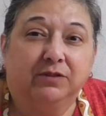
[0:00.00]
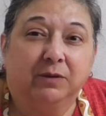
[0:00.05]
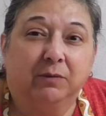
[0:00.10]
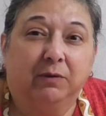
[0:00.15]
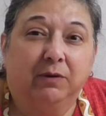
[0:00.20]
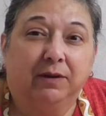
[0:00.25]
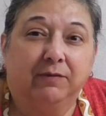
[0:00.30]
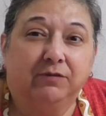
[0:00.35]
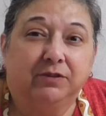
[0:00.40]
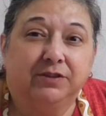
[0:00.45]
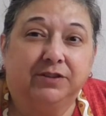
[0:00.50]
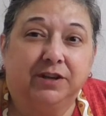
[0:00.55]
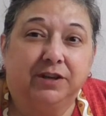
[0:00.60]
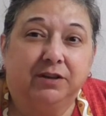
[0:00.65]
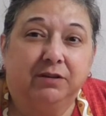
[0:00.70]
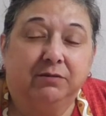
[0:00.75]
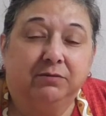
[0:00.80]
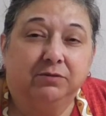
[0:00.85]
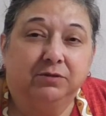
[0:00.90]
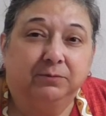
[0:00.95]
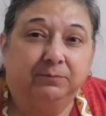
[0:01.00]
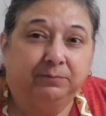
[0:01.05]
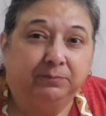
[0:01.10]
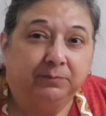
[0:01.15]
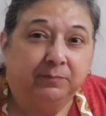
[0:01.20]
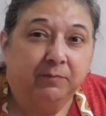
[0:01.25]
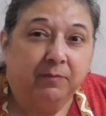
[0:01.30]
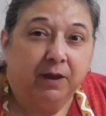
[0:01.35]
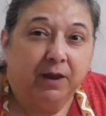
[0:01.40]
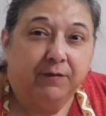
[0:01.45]
I would love to see those.
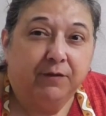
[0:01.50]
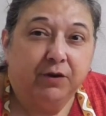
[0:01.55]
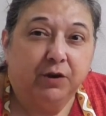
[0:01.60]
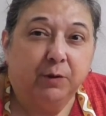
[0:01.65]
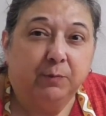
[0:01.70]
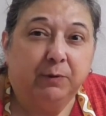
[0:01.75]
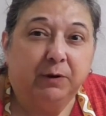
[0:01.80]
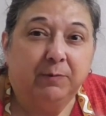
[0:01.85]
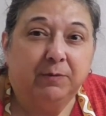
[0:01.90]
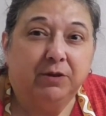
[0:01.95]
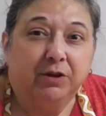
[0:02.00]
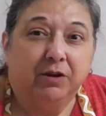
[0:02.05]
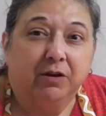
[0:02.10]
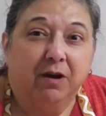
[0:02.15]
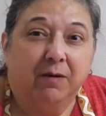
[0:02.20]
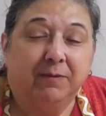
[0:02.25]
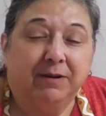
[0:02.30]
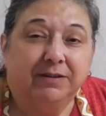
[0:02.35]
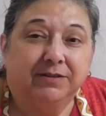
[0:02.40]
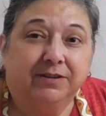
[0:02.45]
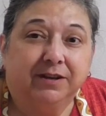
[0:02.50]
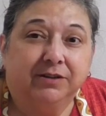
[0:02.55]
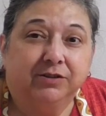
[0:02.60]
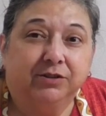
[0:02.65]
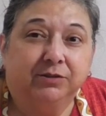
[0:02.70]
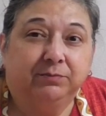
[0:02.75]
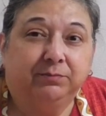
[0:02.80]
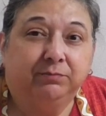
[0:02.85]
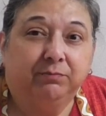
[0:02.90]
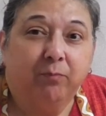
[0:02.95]
If you could put them in the comment
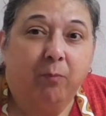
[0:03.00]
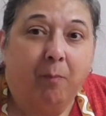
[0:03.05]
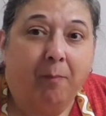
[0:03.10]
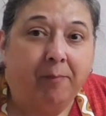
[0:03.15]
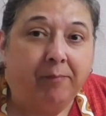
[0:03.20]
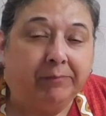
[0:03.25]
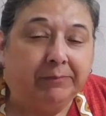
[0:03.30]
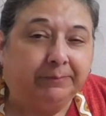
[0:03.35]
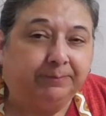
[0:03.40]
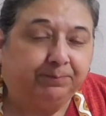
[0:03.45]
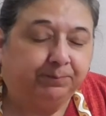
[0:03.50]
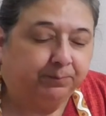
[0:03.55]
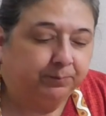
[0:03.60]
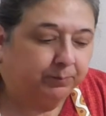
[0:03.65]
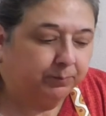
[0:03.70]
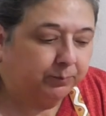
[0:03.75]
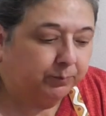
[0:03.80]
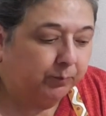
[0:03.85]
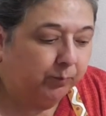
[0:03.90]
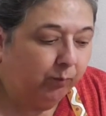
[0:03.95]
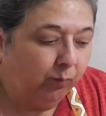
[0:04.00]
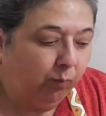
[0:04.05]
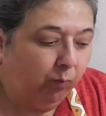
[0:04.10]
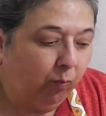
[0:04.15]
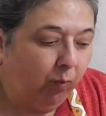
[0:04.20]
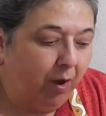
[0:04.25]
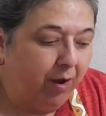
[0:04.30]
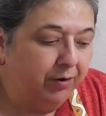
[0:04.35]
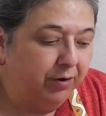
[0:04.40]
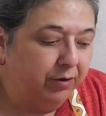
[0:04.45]
section.
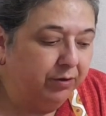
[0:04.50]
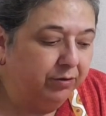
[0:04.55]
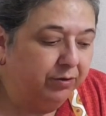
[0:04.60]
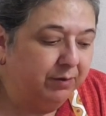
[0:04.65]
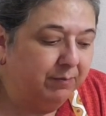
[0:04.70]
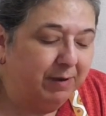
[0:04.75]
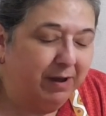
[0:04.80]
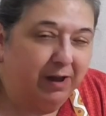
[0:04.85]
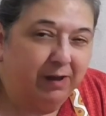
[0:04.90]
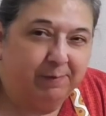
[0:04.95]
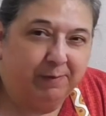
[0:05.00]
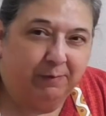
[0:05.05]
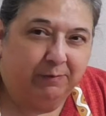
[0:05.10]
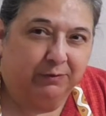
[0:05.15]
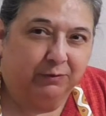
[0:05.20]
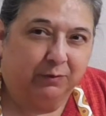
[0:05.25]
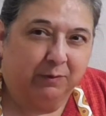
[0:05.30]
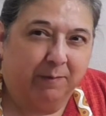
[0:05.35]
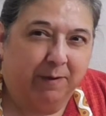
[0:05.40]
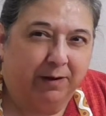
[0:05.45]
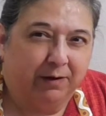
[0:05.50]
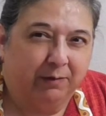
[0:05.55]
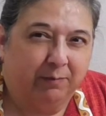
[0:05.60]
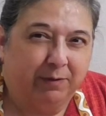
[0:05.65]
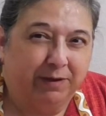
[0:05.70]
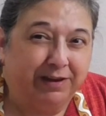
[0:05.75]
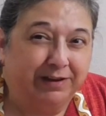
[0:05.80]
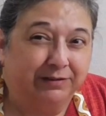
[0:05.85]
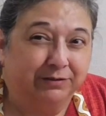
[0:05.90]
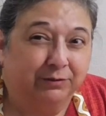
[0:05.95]
Another thing my hubby was reminding
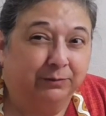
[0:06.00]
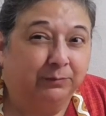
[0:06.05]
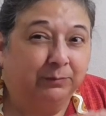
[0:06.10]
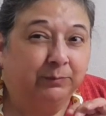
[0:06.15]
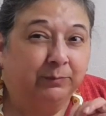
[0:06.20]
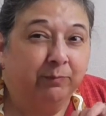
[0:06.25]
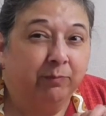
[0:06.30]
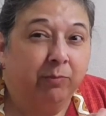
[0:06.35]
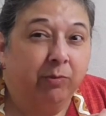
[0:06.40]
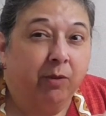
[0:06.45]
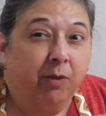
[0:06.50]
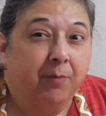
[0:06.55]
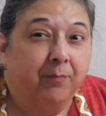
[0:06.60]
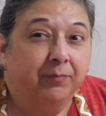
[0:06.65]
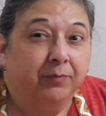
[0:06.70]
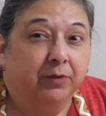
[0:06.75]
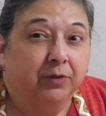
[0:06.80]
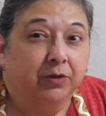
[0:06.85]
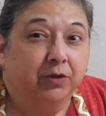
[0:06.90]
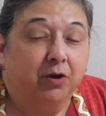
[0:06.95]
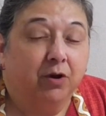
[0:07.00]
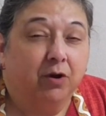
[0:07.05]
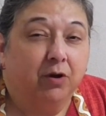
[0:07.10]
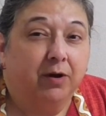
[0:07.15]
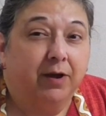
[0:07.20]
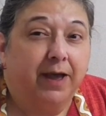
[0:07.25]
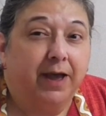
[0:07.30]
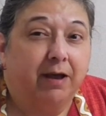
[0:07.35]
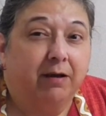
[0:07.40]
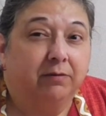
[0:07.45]
me is
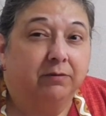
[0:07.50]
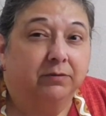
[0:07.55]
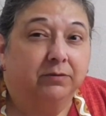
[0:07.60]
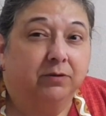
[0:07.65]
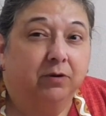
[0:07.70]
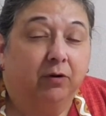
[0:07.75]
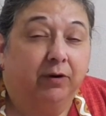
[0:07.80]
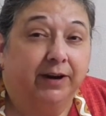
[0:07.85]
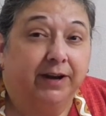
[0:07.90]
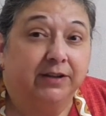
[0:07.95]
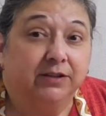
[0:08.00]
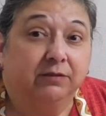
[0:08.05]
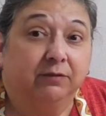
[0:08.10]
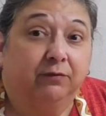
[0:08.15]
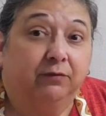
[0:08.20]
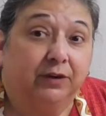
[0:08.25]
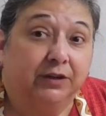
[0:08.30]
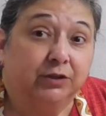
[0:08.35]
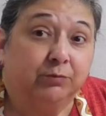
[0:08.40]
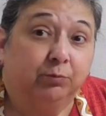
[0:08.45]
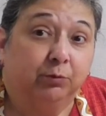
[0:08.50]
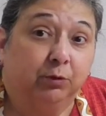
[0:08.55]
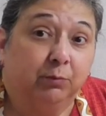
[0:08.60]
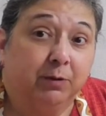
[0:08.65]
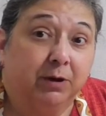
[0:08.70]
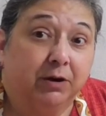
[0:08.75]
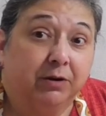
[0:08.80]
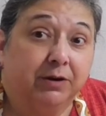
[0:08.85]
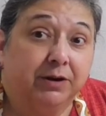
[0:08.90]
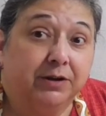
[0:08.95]
thaw out or get some fresh
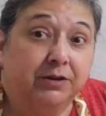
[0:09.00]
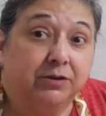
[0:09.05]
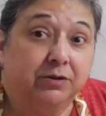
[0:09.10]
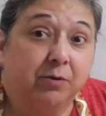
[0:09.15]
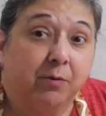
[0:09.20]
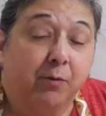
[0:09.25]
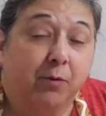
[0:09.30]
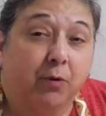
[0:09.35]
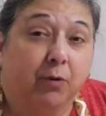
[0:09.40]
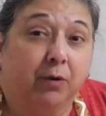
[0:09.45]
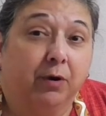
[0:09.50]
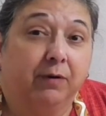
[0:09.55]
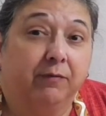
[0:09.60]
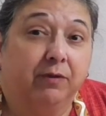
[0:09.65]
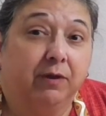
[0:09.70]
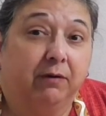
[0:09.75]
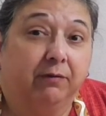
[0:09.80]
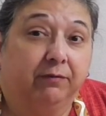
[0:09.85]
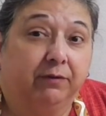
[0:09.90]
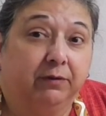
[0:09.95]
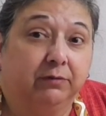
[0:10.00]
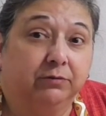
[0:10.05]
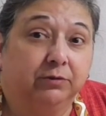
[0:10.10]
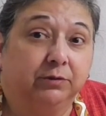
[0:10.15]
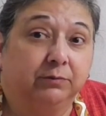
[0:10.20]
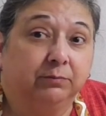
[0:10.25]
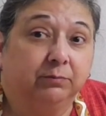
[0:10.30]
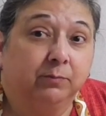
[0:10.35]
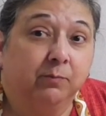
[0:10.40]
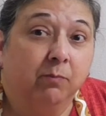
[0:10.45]
blueberries, or if they're
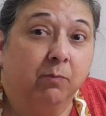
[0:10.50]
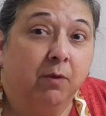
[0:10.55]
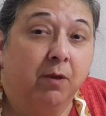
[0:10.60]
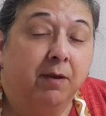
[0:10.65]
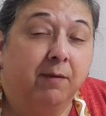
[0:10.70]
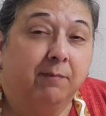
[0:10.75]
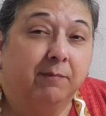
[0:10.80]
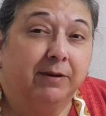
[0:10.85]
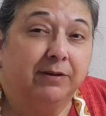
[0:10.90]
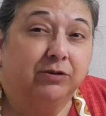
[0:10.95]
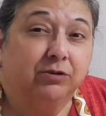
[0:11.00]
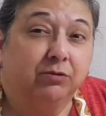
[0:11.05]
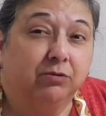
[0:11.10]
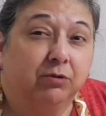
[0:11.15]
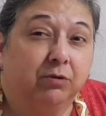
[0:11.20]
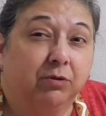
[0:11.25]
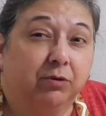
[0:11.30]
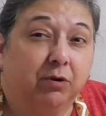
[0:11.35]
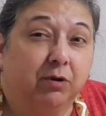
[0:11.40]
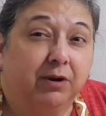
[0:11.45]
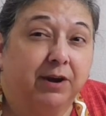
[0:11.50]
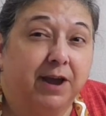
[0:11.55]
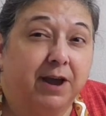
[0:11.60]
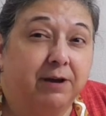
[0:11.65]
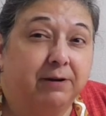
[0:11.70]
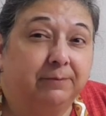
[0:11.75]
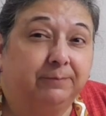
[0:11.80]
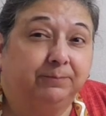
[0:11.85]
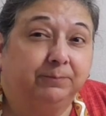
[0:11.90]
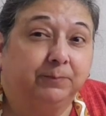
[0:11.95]
frozen, make sure they're thawed
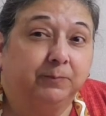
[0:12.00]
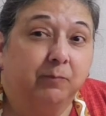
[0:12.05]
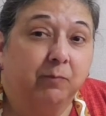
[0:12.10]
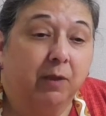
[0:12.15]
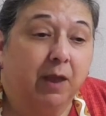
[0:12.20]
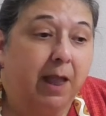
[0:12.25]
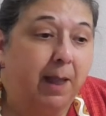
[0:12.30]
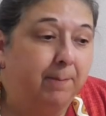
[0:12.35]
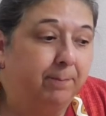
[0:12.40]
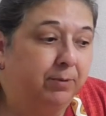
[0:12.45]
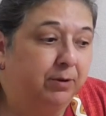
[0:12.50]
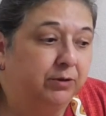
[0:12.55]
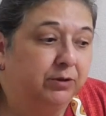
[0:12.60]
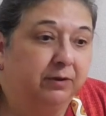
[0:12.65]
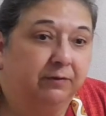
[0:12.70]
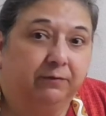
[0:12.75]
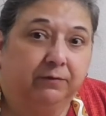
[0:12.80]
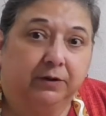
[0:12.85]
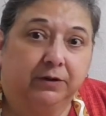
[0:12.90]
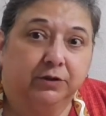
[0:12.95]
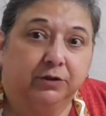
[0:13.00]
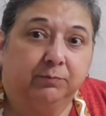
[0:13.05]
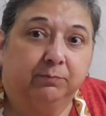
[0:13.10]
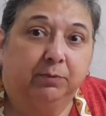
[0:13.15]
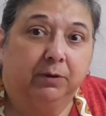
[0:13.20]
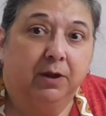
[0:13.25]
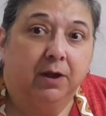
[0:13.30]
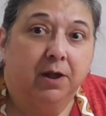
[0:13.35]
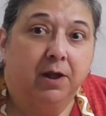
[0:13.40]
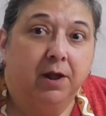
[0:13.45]
out, and put the
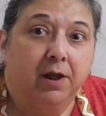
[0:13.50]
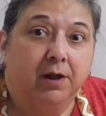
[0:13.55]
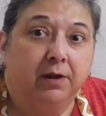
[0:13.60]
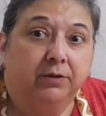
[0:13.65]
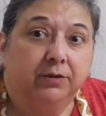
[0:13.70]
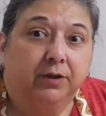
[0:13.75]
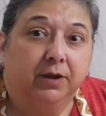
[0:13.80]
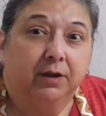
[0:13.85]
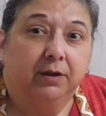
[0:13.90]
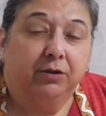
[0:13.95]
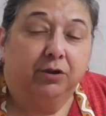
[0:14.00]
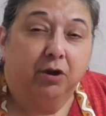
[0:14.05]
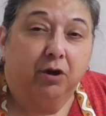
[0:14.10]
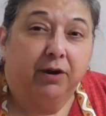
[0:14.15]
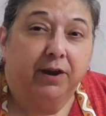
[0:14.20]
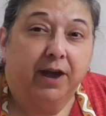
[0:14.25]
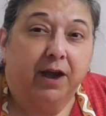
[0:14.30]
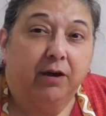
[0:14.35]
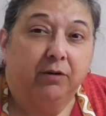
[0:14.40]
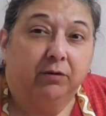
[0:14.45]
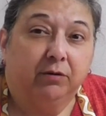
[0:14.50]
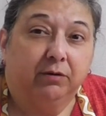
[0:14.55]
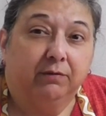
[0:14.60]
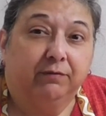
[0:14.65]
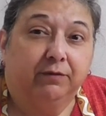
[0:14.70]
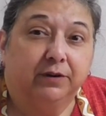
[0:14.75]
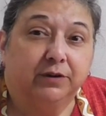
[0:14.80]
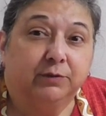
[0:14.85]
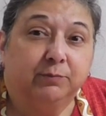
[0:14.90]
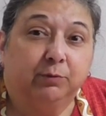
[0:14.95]
thawed out or the
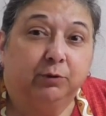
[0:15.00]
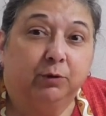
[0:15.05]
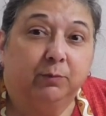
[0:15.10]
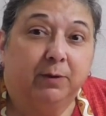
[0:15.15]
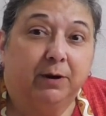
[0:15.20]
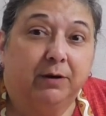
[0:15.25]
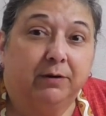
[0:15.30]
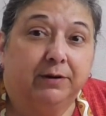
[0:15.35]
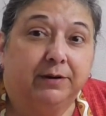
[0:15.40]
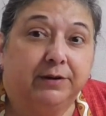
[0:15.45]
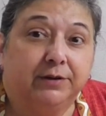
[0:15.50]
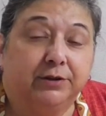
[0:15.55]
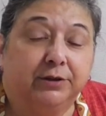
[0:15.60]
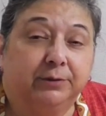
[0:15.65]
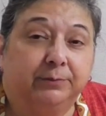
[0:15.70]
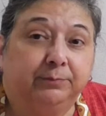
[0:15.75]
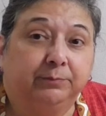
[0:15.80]
fresh blueberries